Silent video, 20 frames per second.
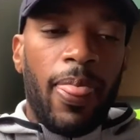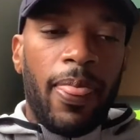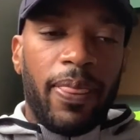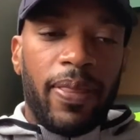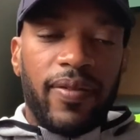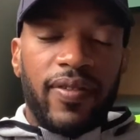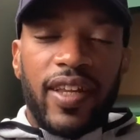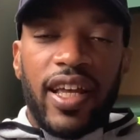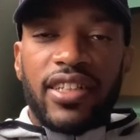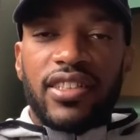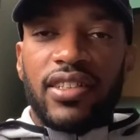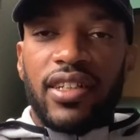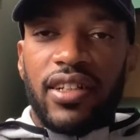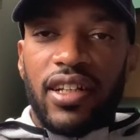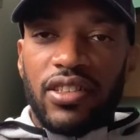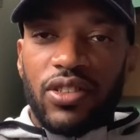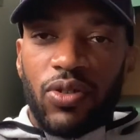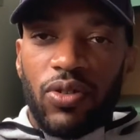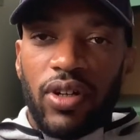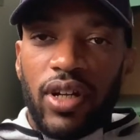the next thing
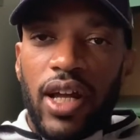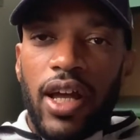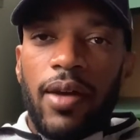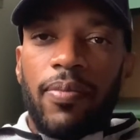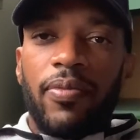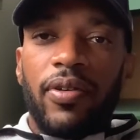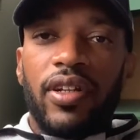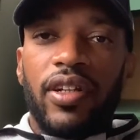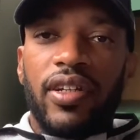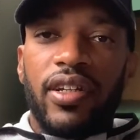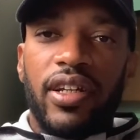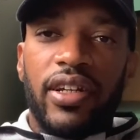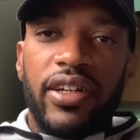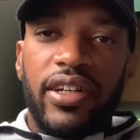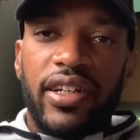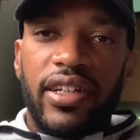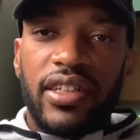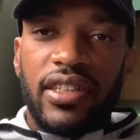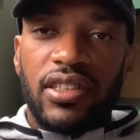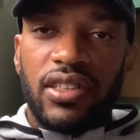that's going to happen
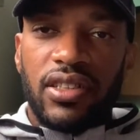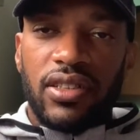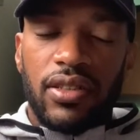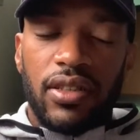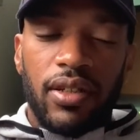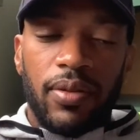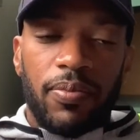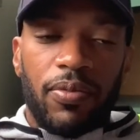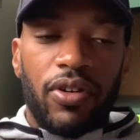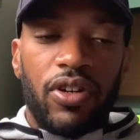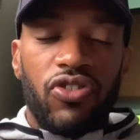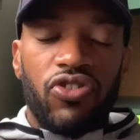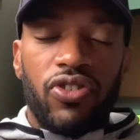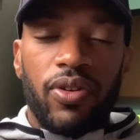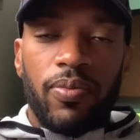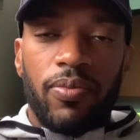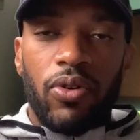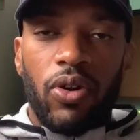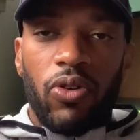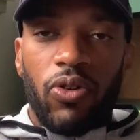is the
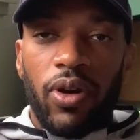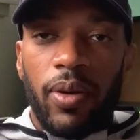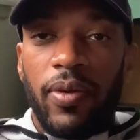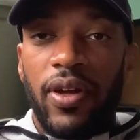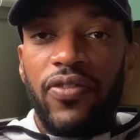apprenticeship program.